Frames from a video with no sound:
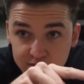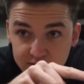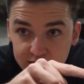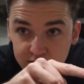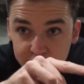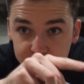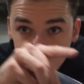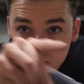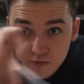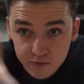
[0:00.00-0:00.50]

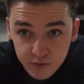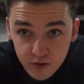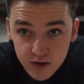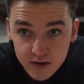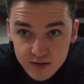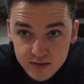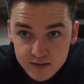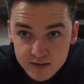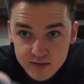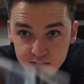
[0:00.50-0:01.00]
signals for the
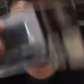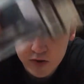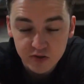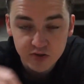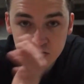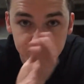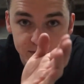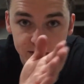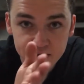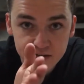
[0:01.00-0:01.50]
front, so it'll
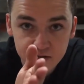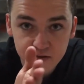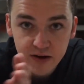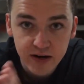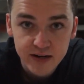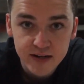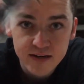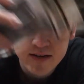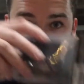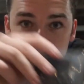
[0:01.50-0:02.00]
just be
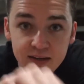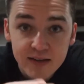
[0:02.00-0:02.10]
integrated.